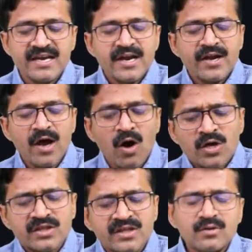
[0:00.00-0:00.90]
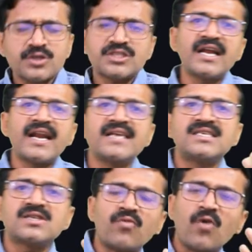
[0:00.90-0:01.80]
Now the question
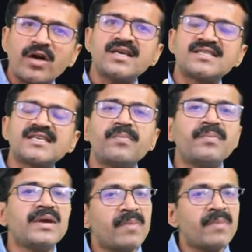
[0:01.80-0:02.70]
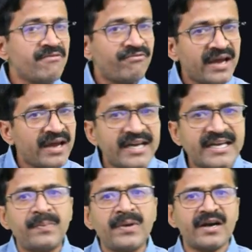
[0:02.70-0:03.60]
arises, what does it mean by infinite time
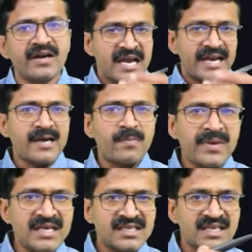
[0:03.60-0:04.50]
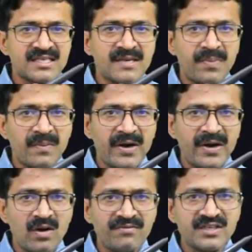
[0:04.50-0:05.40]
period? It means the simple
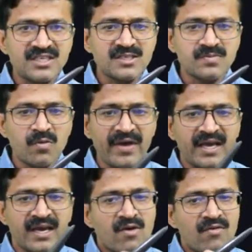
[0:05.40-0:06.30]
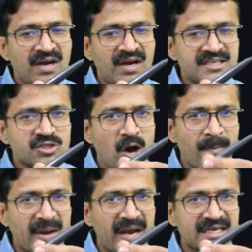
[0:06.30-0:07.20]
pendulum which is moving will
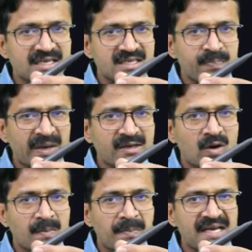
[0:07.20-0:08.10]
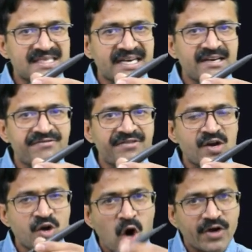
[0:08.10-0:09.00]
stop at a particular place and it will
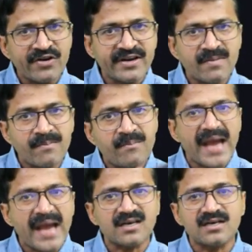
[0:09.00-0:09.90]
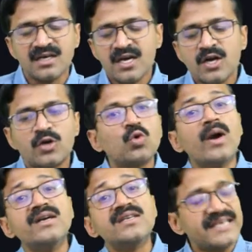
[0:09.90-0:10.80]
not return back
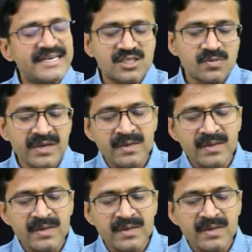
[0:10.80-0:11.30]
towards its mean